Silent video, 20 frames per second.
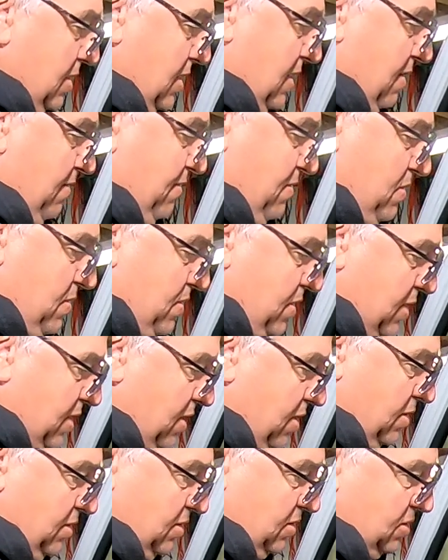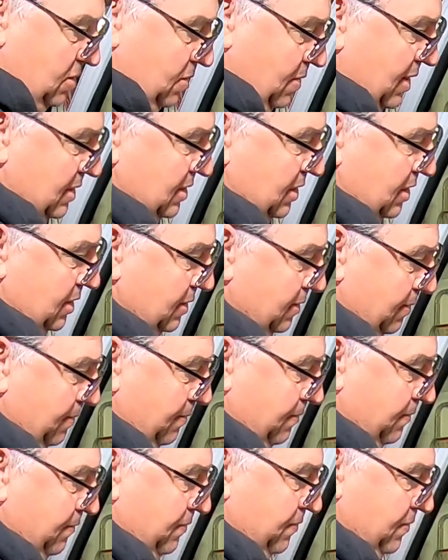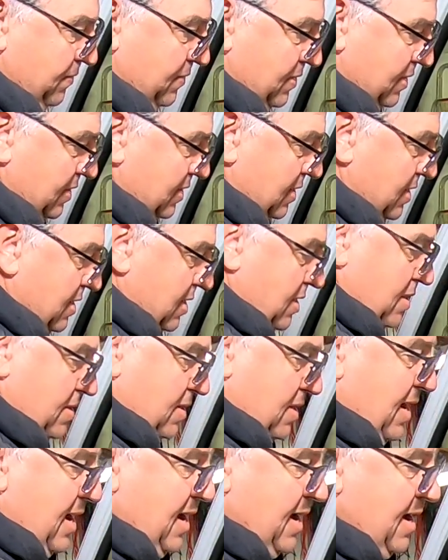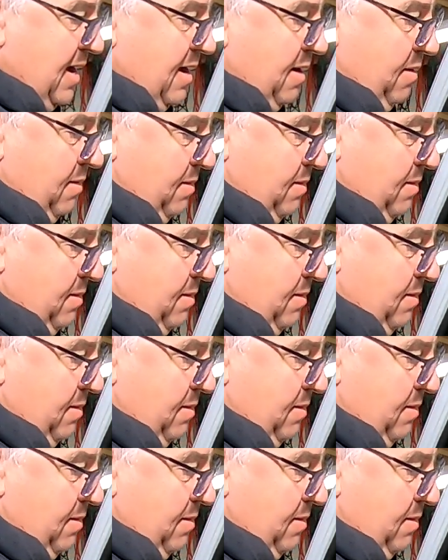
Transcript: Even though I can't do it. There.